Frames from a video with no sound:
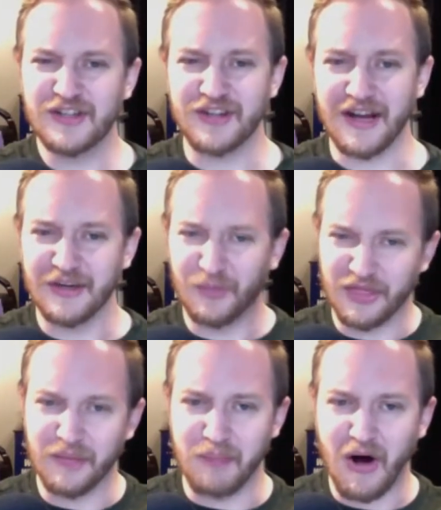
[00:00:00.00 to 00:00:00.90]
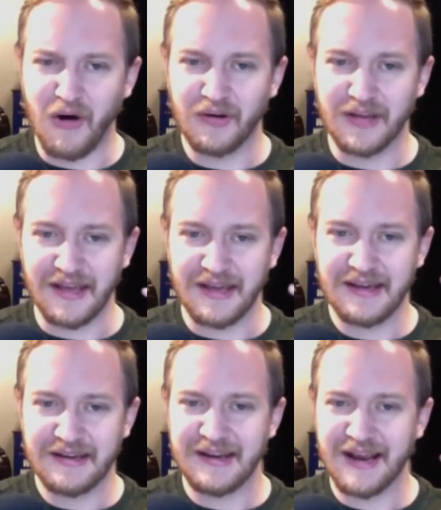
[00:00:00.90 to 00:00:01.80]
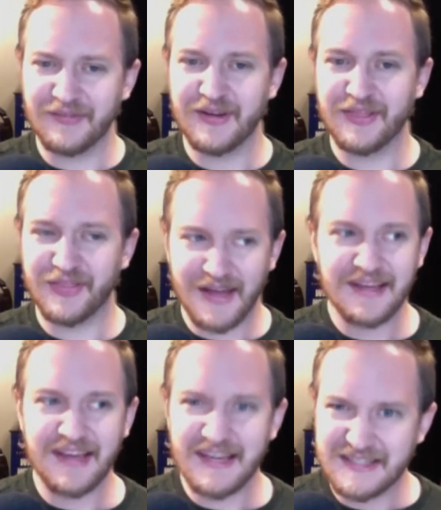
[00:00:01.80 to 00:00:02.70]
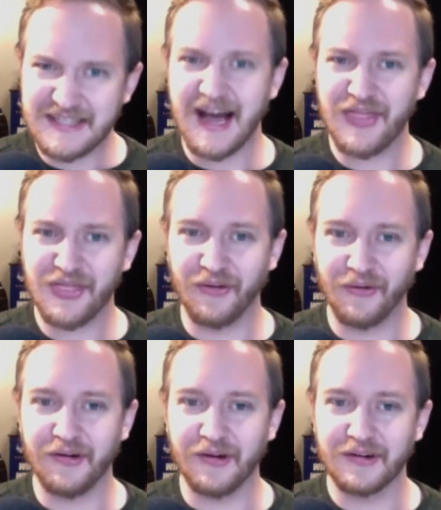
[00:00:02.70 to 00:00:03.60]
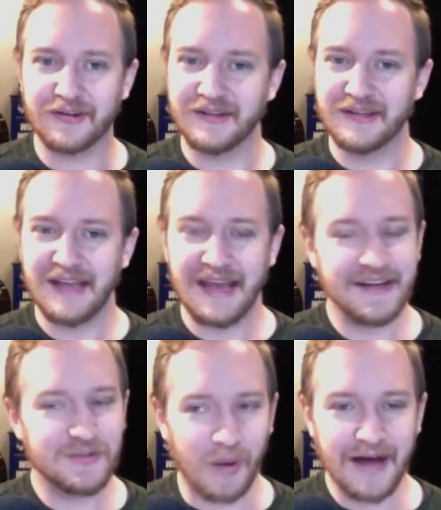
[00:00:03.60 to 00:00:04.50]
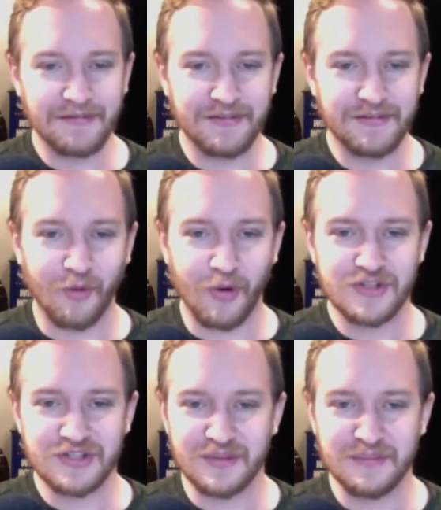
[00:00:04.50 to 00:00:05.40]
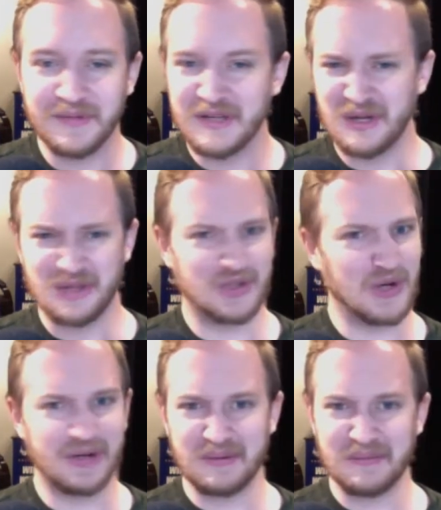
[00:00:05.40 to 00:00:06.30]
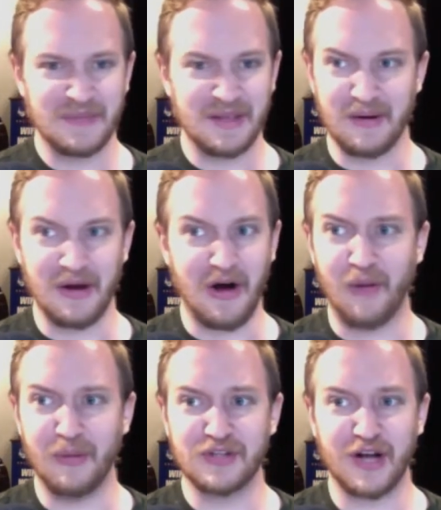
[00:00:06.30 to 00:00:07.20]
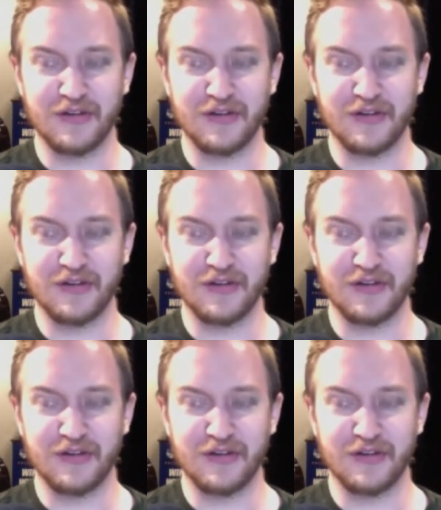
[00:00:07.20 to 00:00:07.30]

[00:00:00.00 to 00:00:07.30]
like it with the bald yeah. and everything. He's yeah. got the look. And his wife divorced him, took almost all his